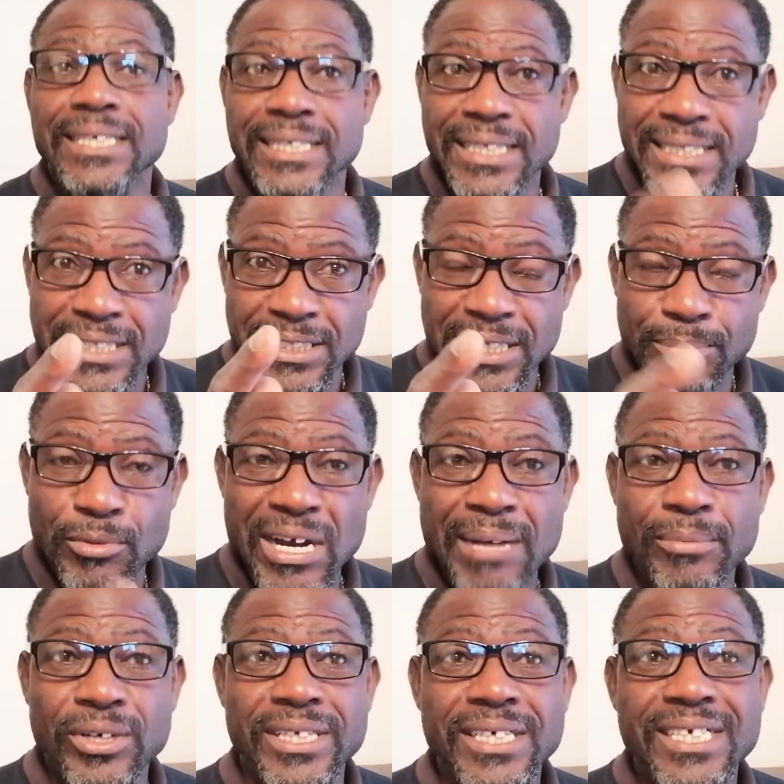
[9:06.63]
This is a boy
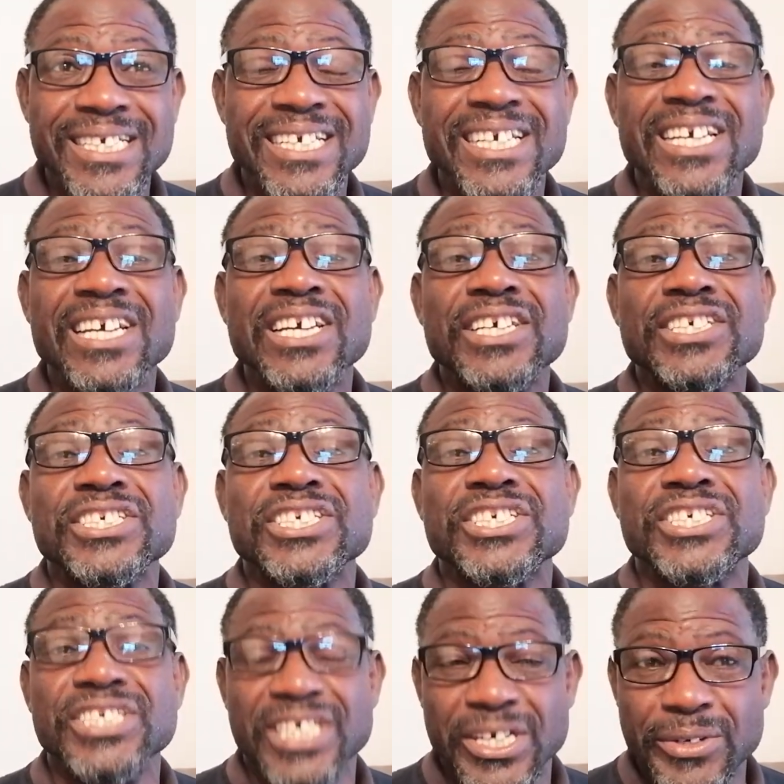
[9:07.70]
Bunny
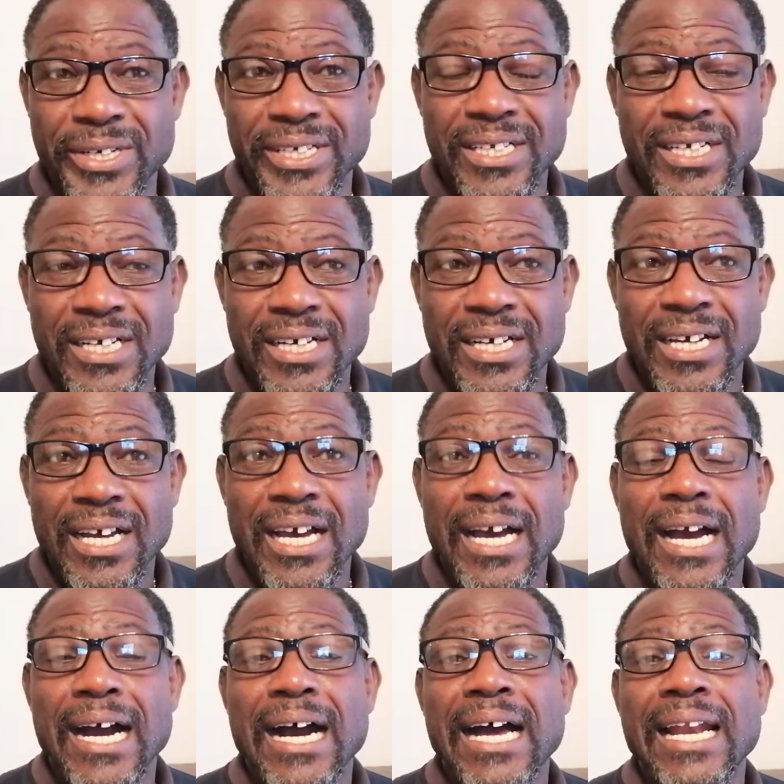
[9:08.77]
sharing
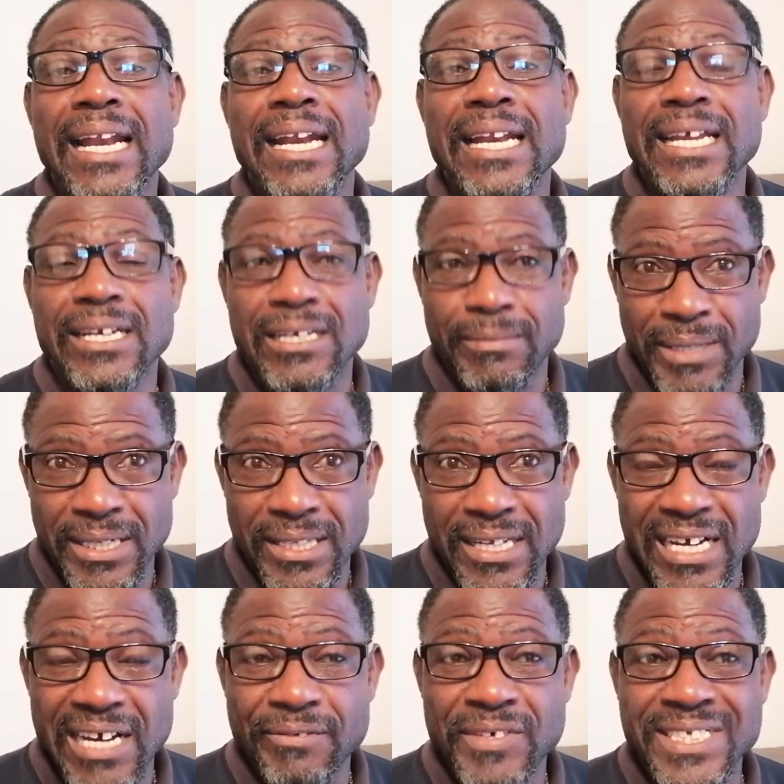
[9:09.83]
a little bit
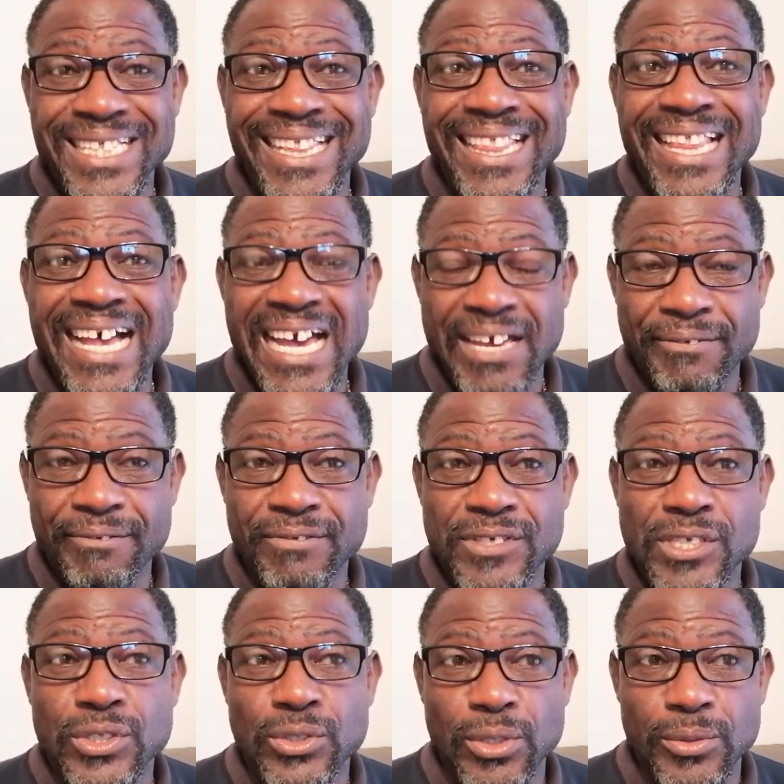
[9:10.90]
of his life
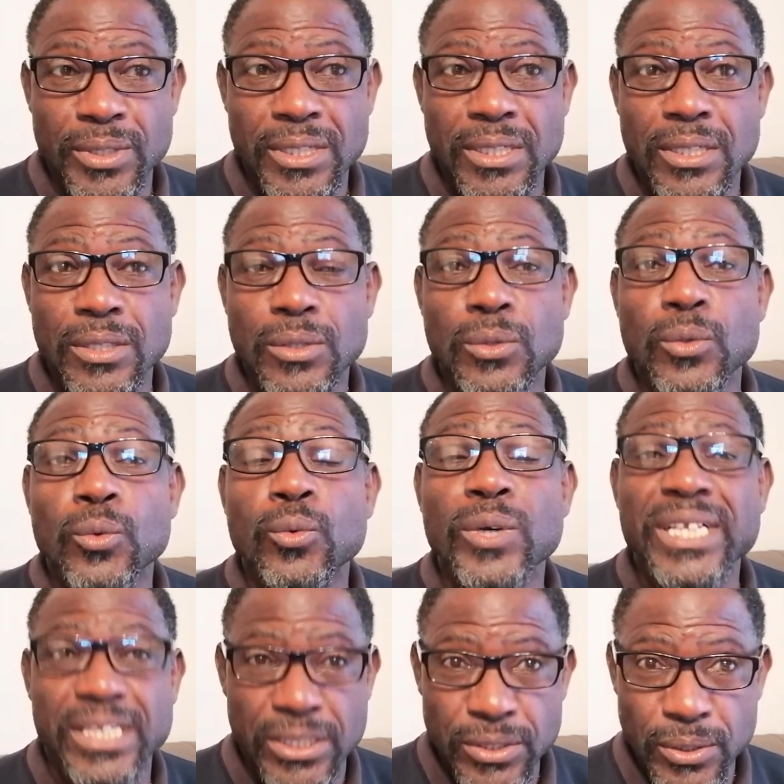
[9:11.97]
story
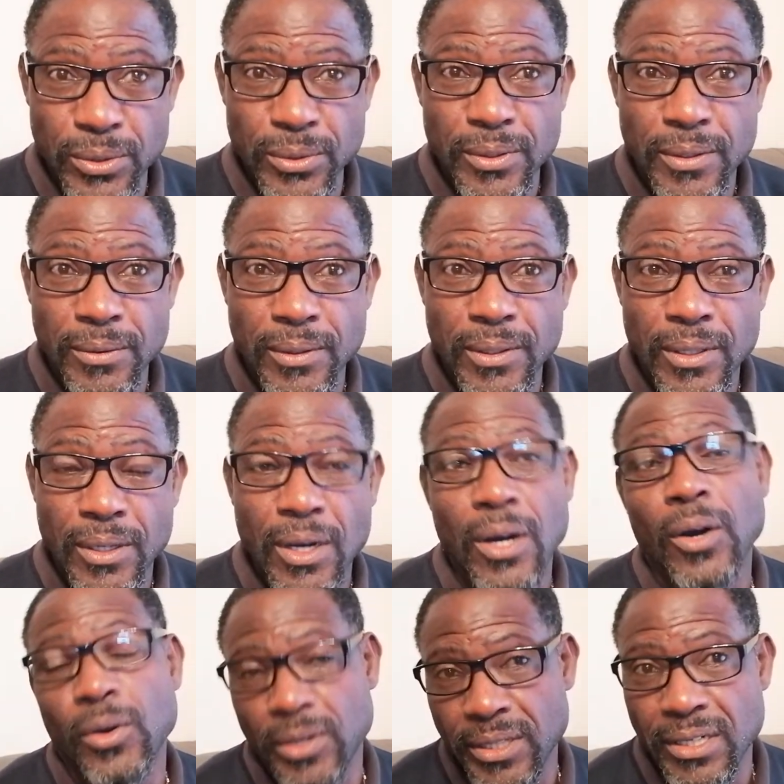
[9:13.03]
with you
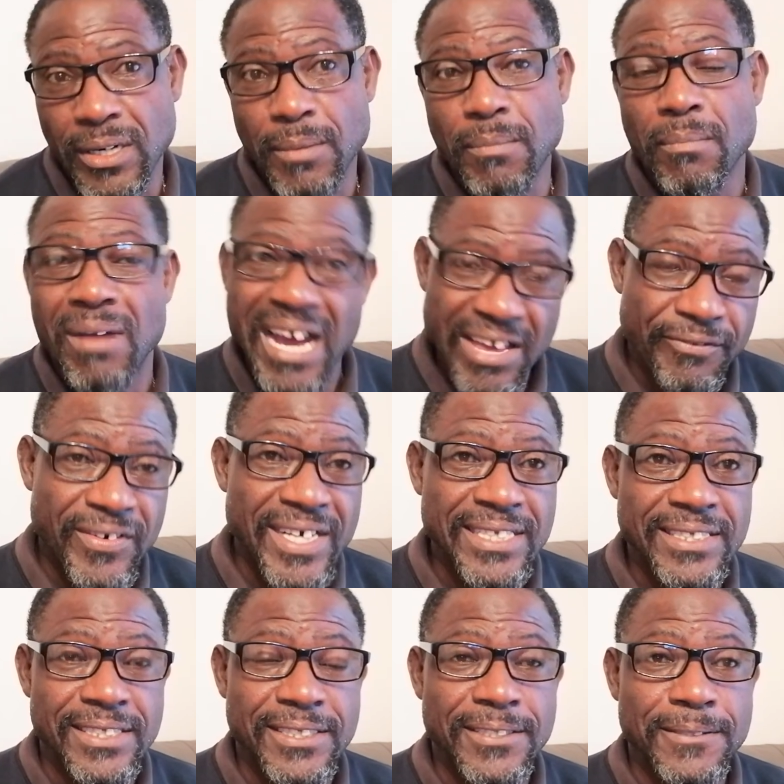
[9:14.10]
out there, my
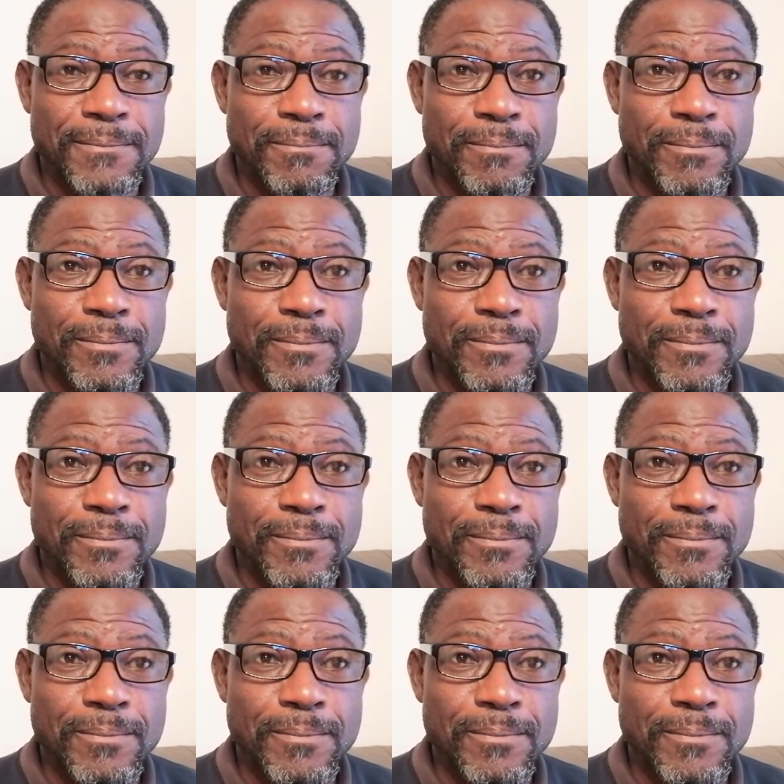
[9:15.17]
fans.